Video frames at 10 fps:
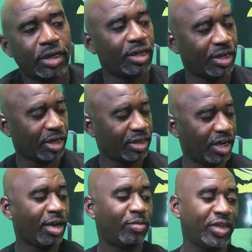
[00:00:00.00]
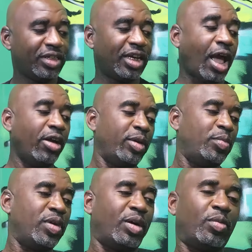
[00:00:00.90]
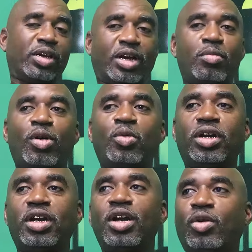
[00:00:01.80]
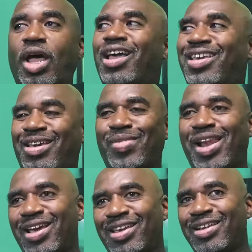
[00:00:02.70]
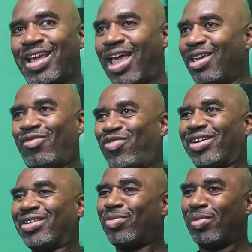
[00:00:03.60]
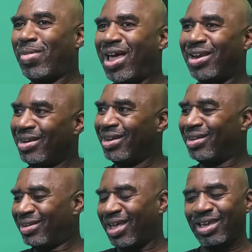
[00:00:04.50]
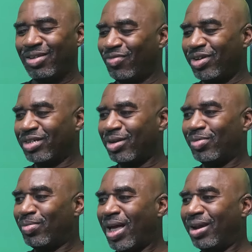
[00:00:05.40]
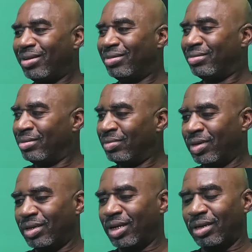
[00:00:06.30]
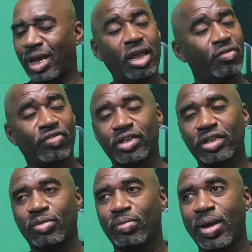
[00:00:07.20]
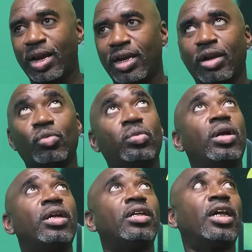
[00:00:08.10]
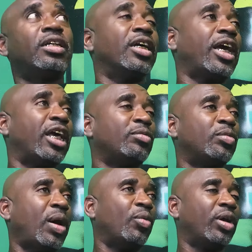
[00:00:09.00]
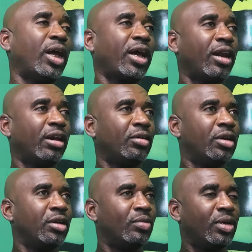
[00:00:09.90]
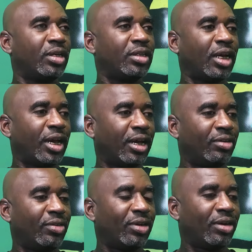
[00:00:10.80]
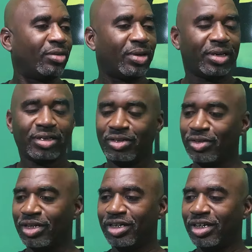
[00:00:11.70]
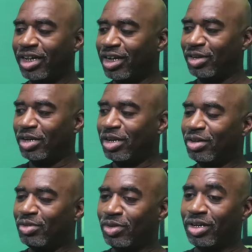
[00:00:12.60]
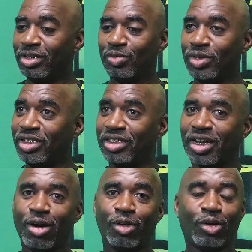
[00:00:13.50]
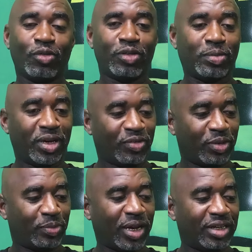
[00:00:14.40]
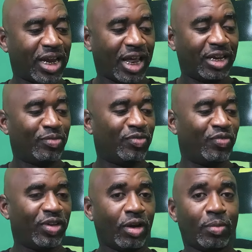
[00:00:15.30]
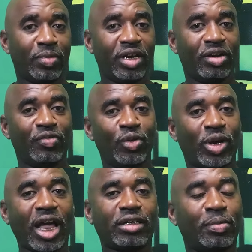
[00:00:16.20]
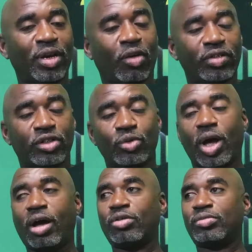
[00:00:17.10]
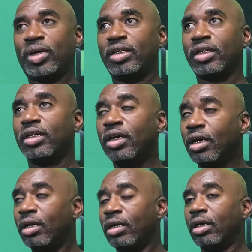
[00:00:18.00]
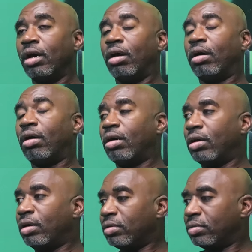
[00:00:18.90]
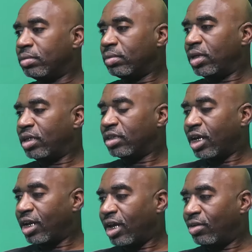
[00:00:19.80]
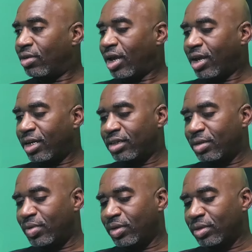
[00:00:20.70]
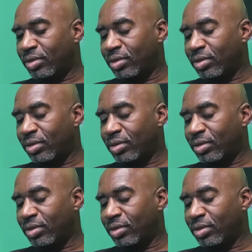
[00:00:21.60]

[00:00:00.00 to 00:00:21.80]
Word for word: yeah, bitch. Yeah, I'll hit me up. but Come on with. but Well, I can't, man. I can't. I ain't fucked up about it, nigga. I ain't fucked up about it. I feel. I ain't fucked up about it. And what this nigga asked me about what I got, what else I got going on? Man. You nigga hitting we we just all over the motherfucking place. Now this uh, interview got to be over two hours, my nigga. Over. Uh, what else I got going? I got something